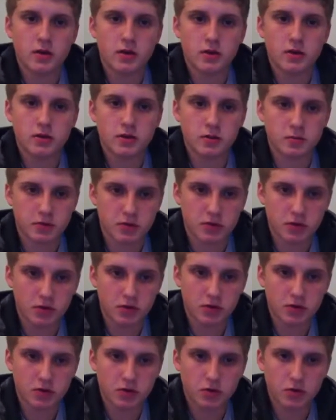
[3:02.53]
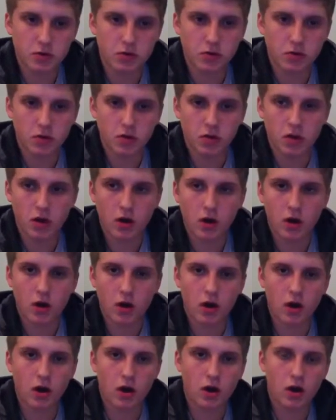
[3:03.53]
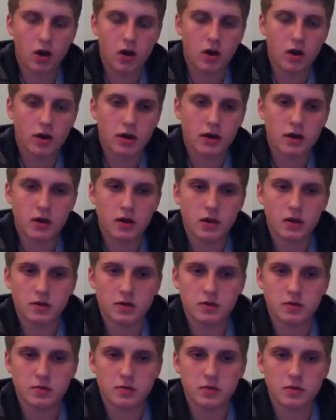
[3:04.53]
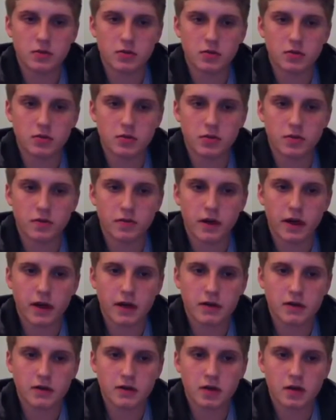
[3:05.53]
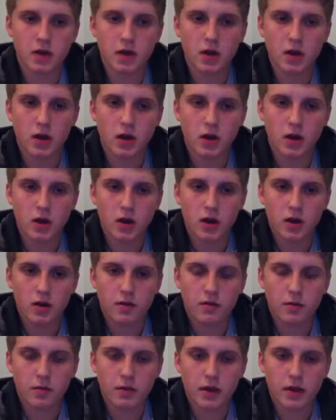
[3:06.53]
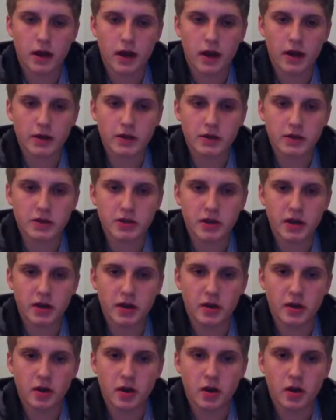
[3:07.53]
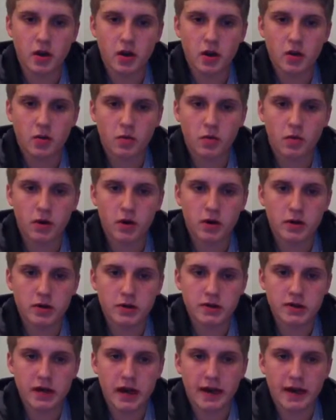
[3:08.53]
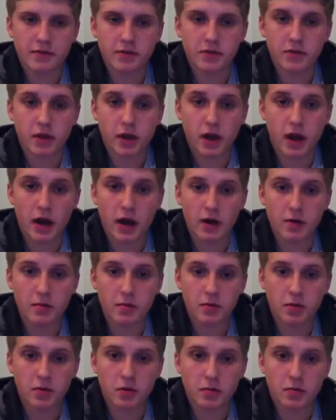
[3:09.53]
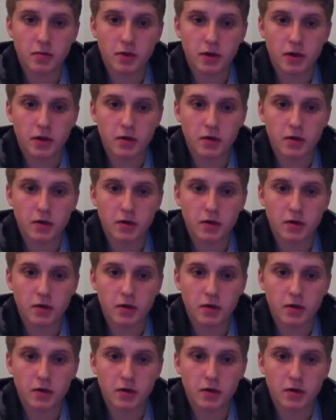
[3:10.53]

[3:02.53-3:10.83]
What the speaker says: Some social effects from the cotton gin was after the cotton boom,